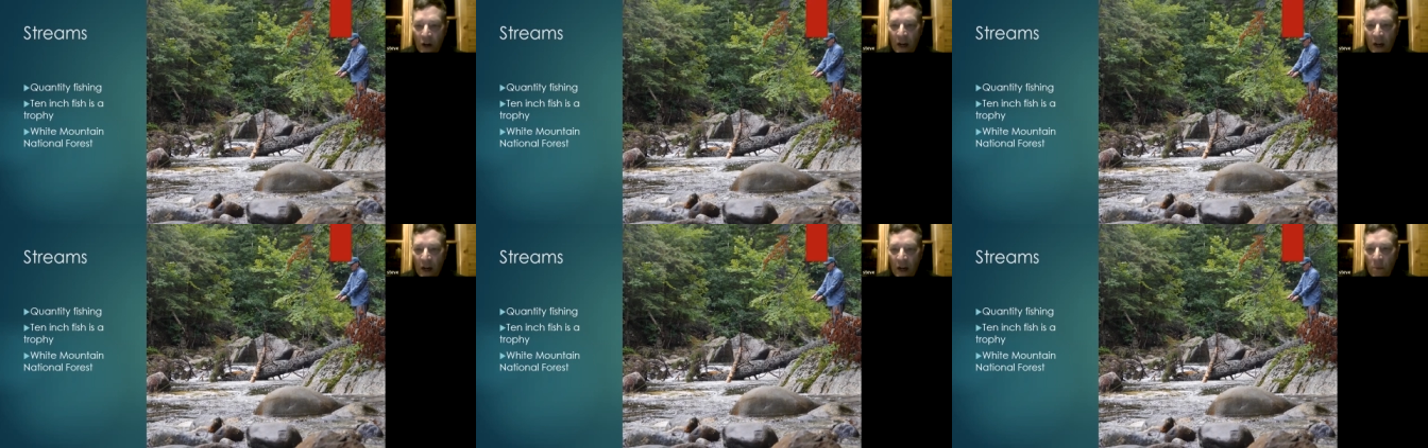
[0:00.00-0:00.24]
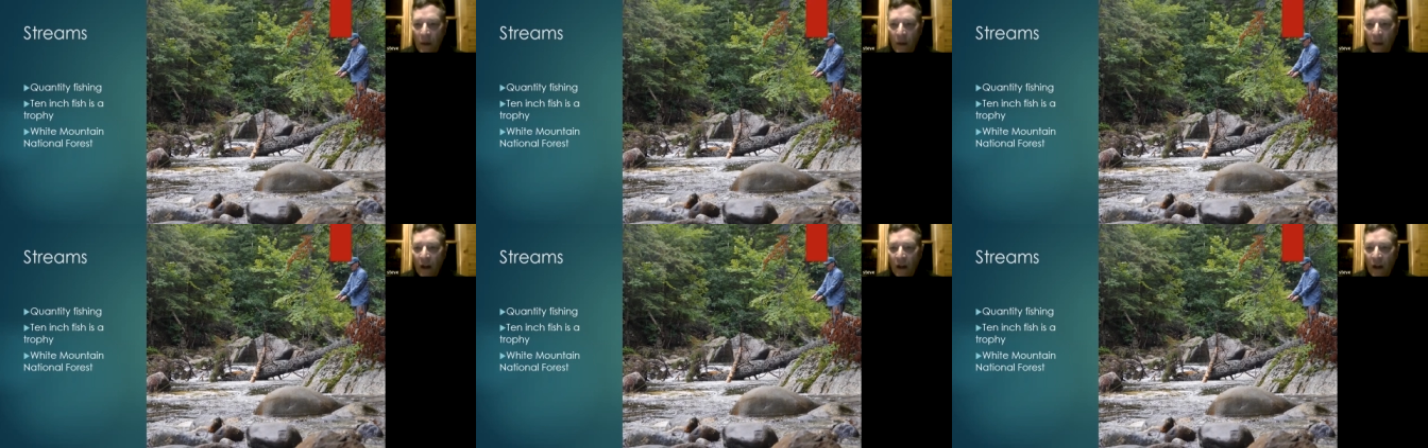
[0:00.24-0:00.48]

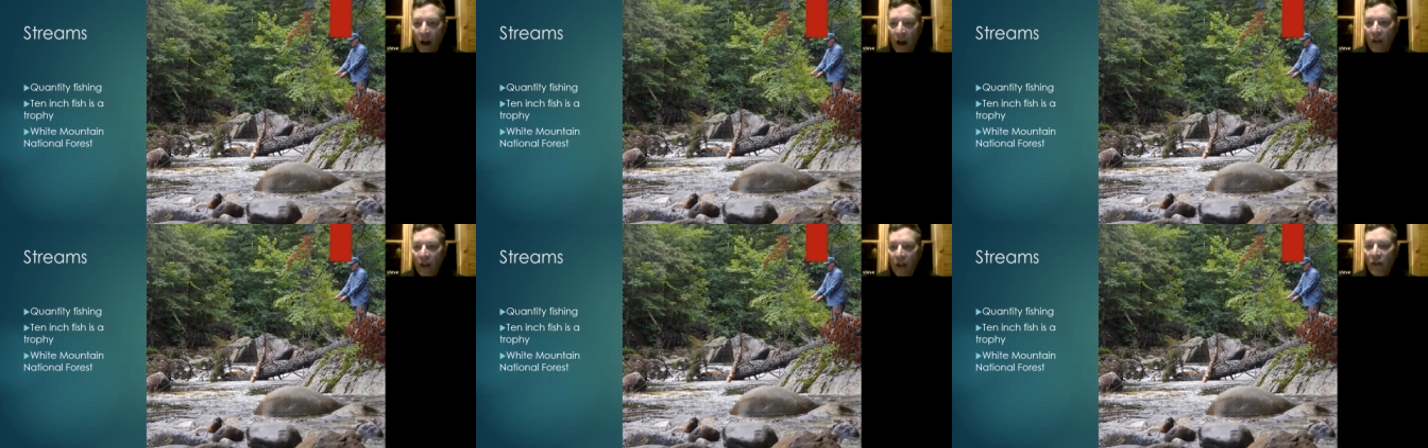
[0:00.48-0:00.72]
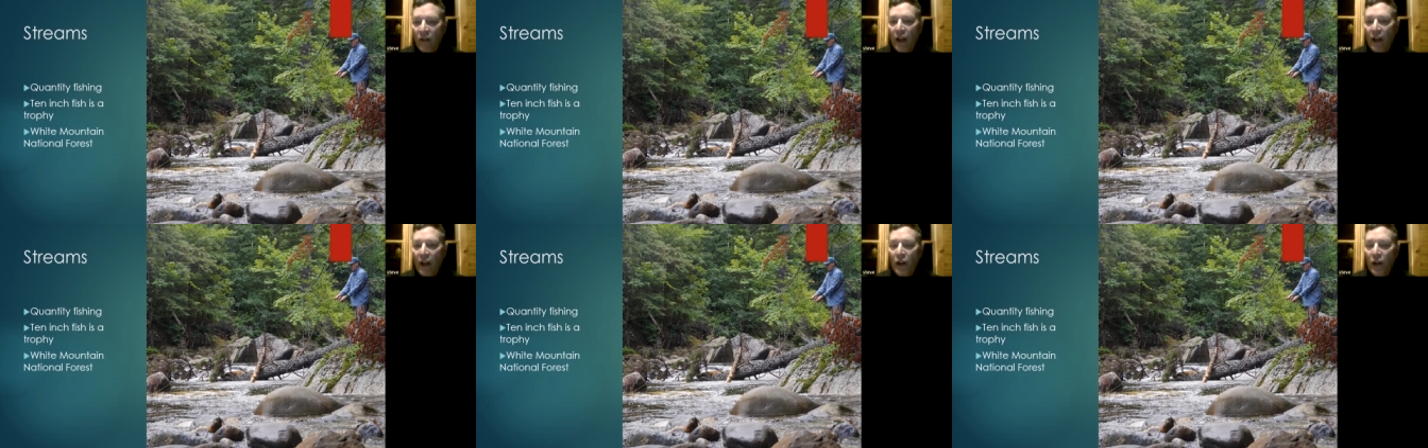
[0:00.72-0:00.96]
in
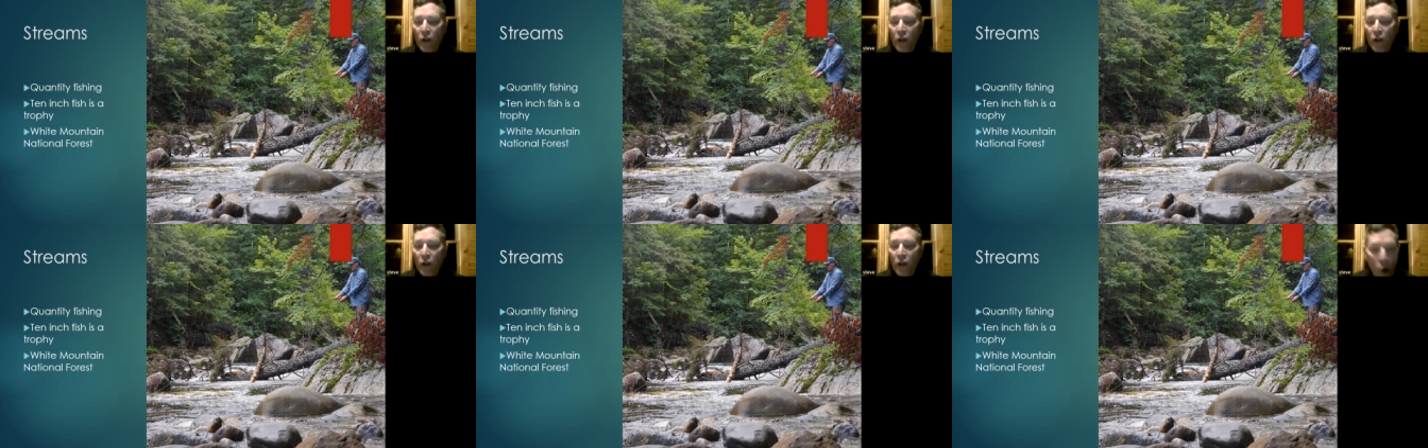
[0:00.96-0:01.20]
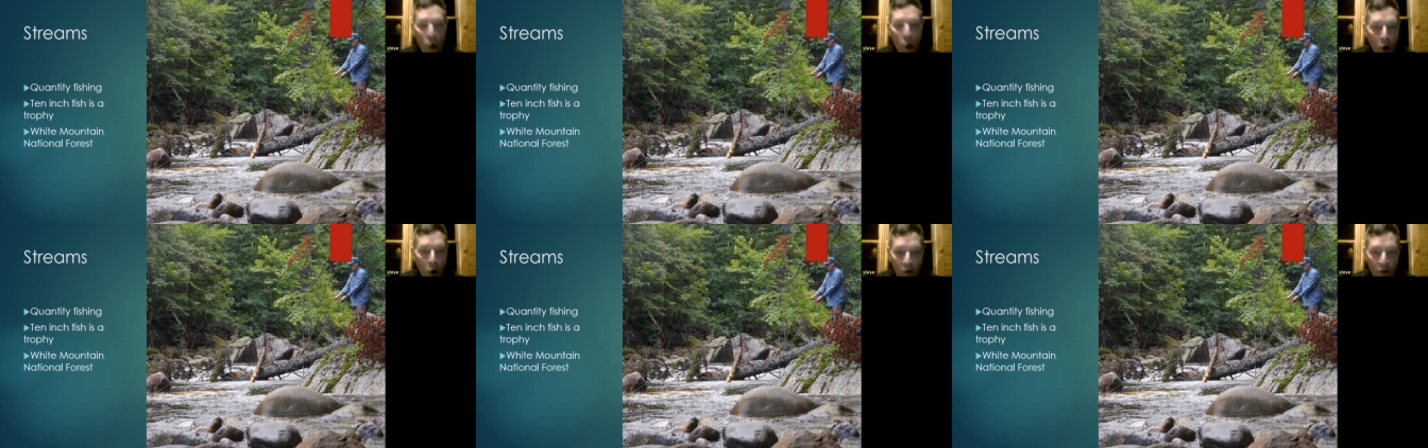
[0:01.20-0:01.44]
because I
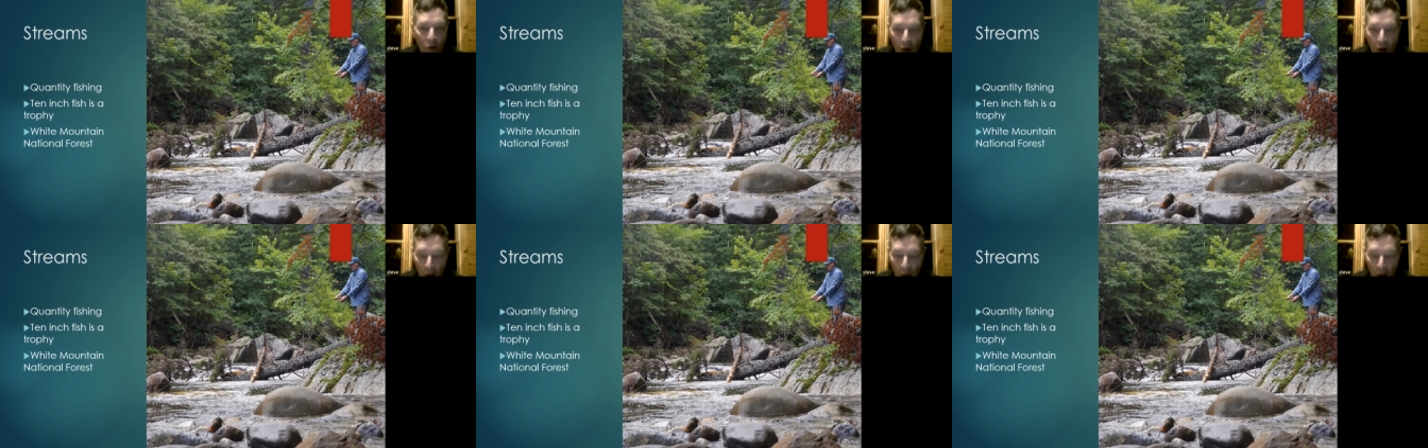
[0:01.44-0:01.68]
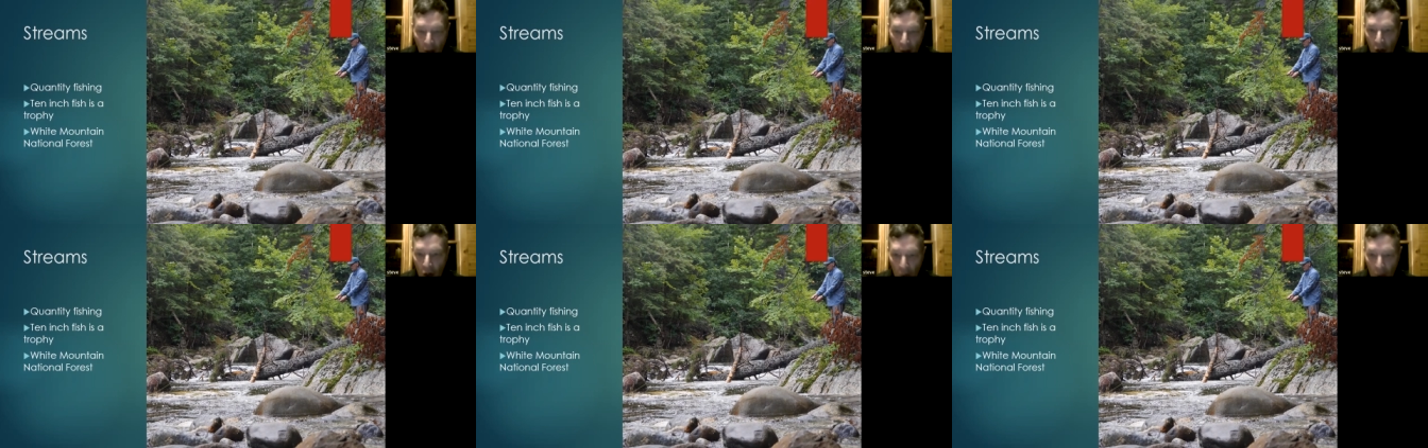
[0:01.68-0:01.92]
know of all
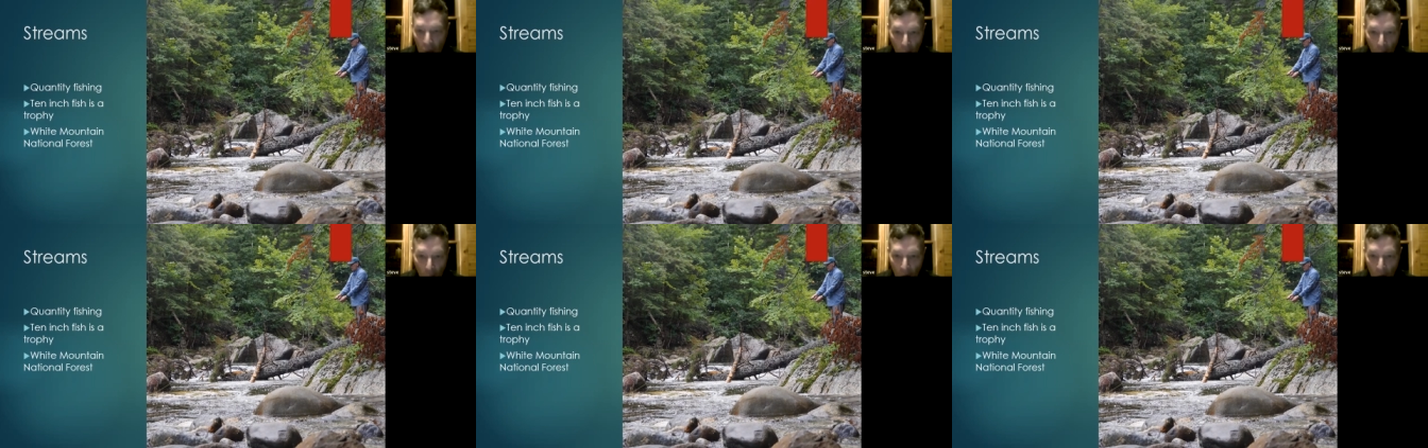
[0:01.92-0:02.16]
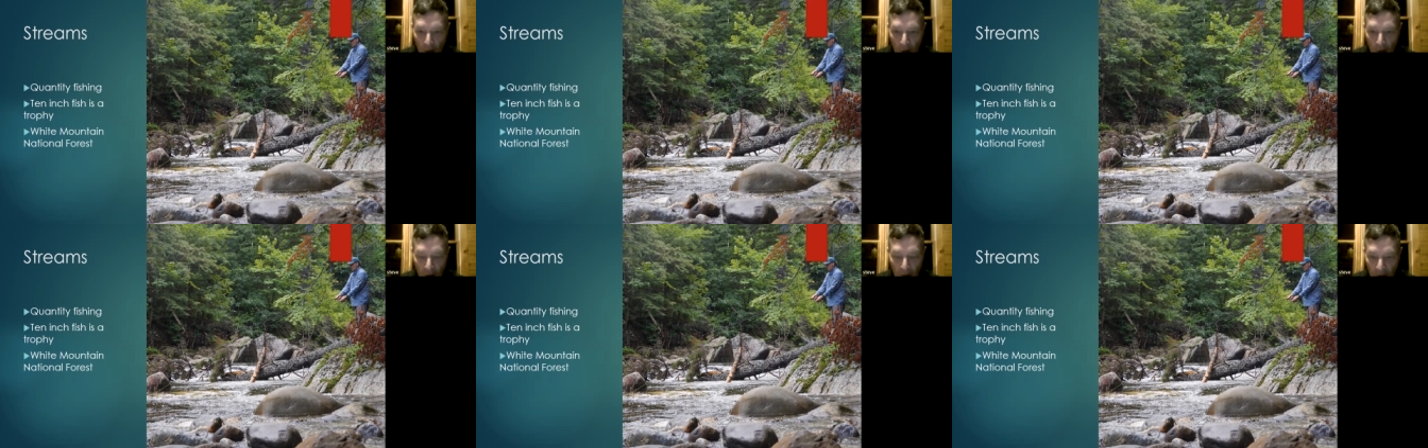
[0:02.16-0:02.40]
the good
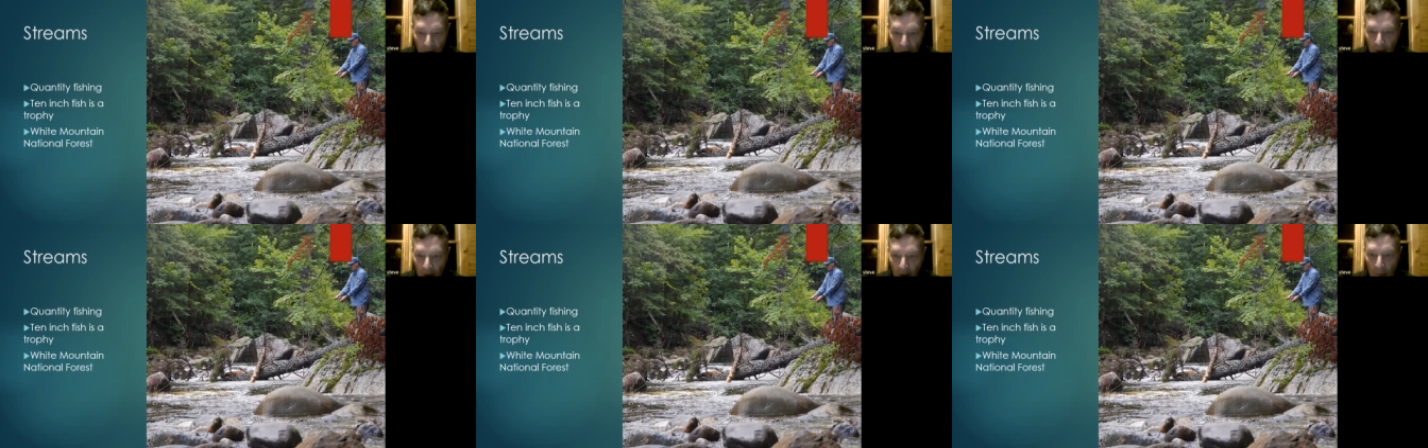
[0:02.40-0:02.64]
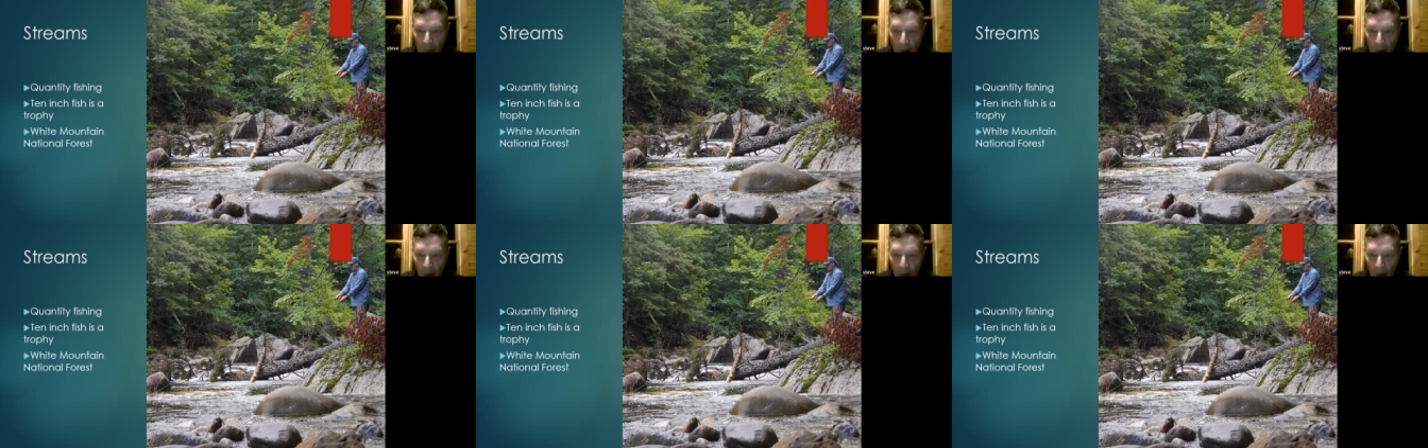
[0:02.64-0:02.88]
work that
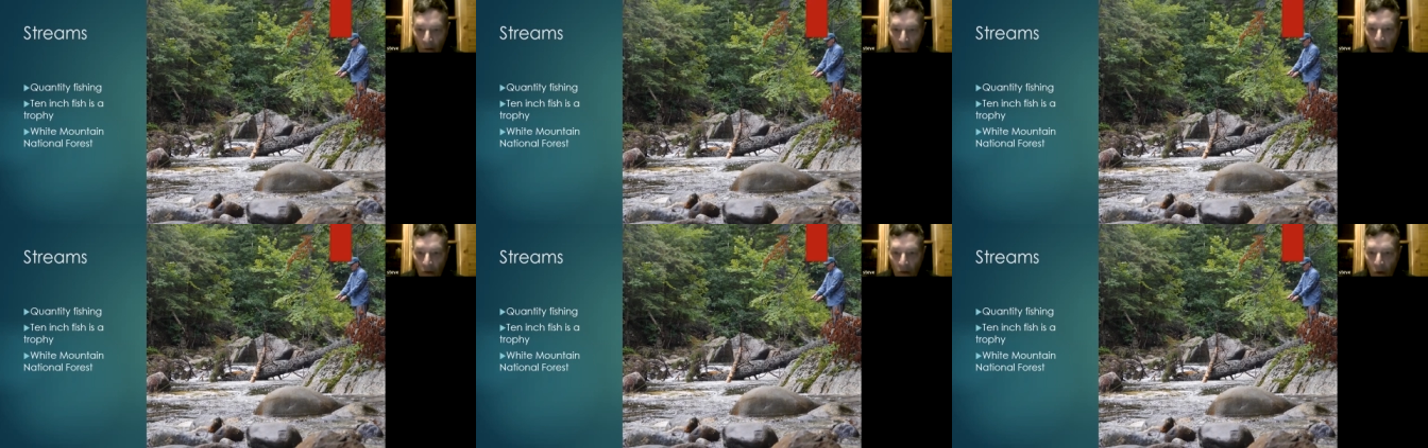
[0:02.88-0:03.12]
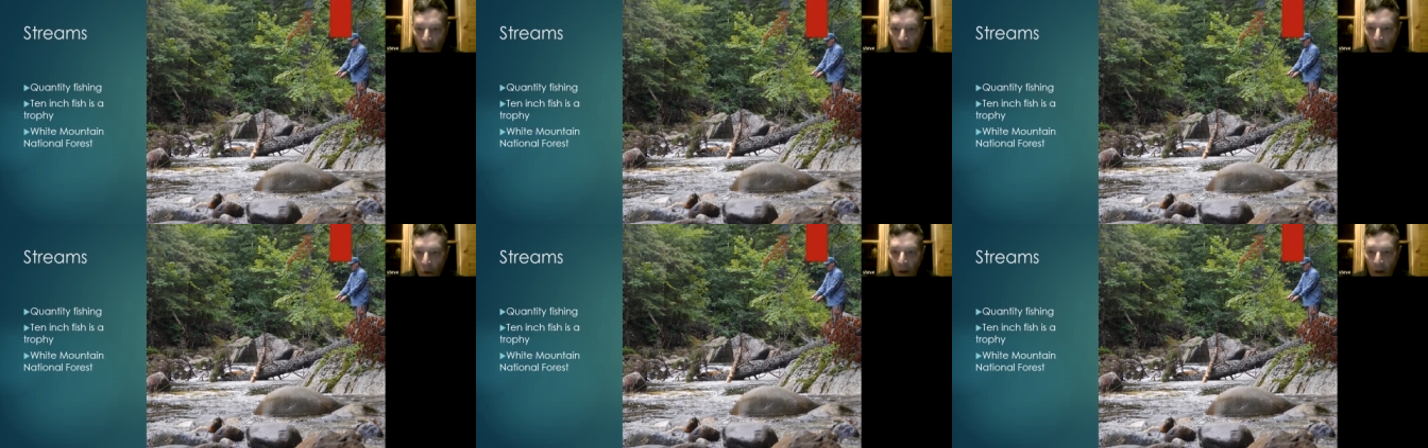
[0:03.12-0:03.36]
Tin Mountain's
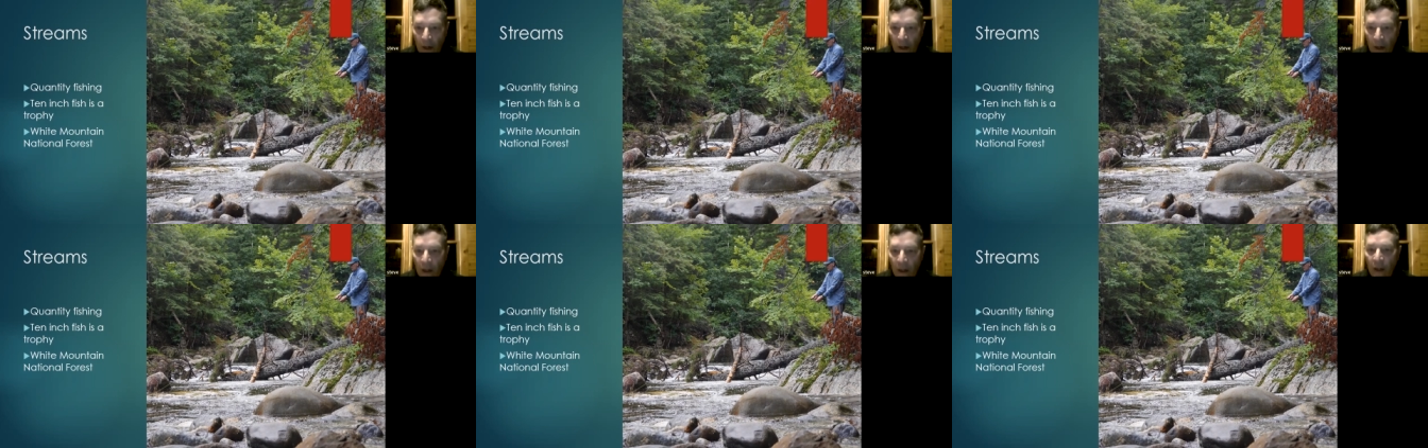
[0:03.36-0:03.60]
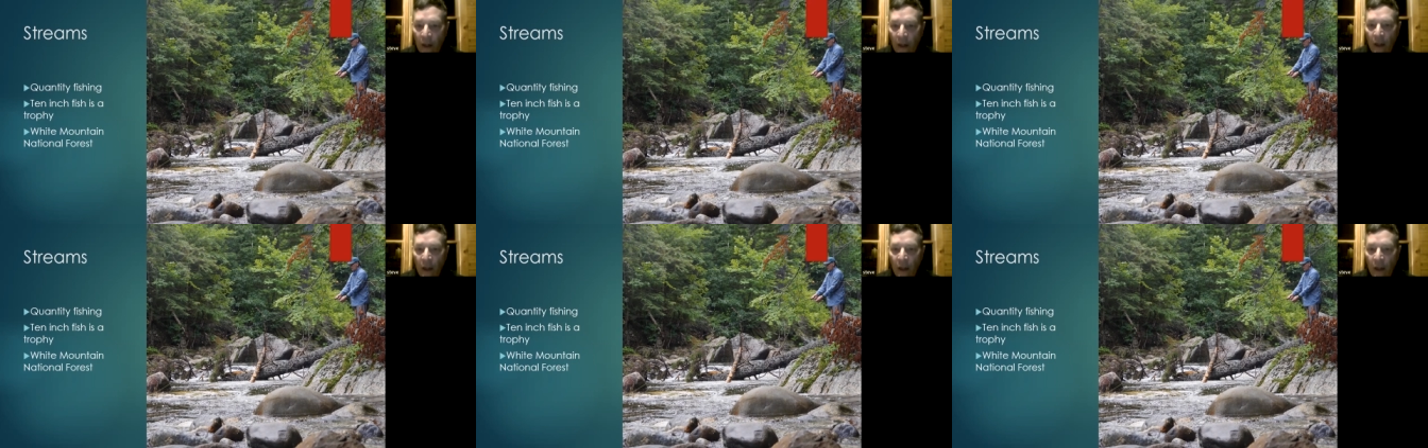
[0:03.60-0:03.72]
doing